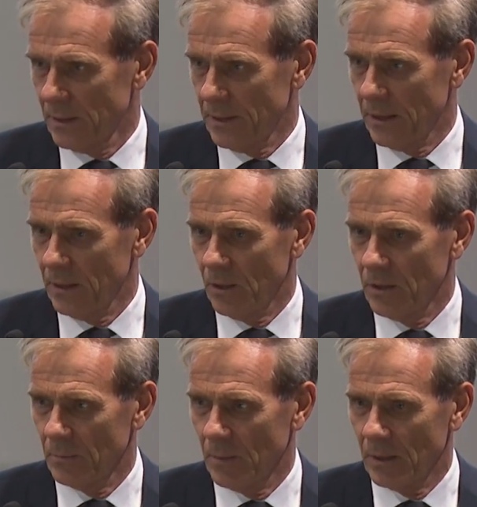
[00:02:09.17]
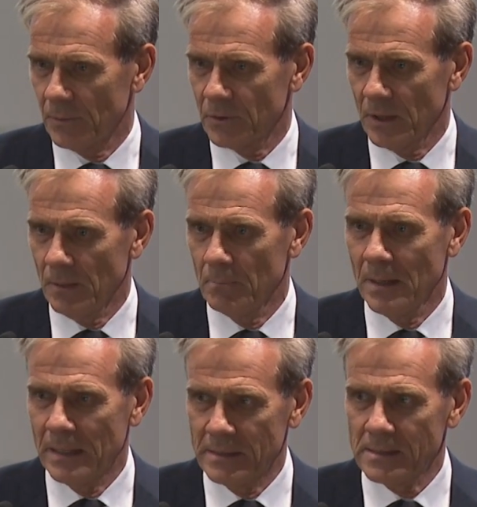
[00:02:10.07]
and I learned about the
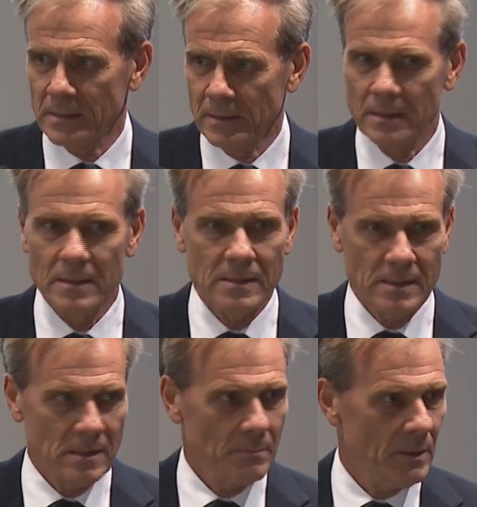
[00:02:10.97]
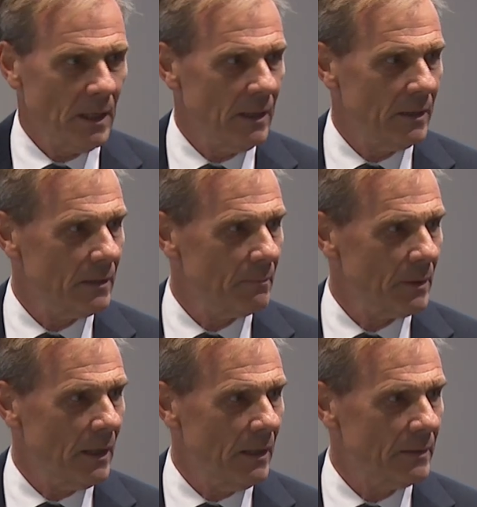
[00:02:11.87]
amazing city
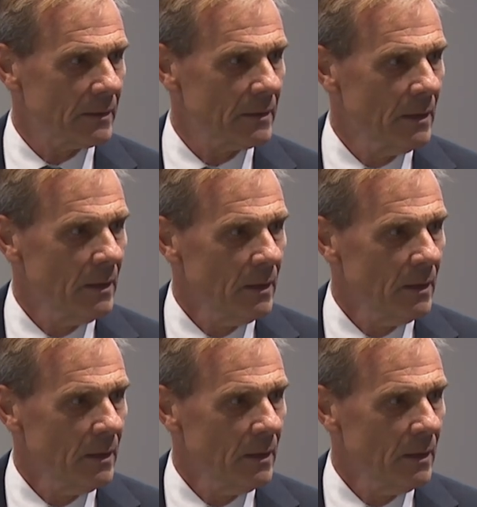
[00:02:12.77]
plans,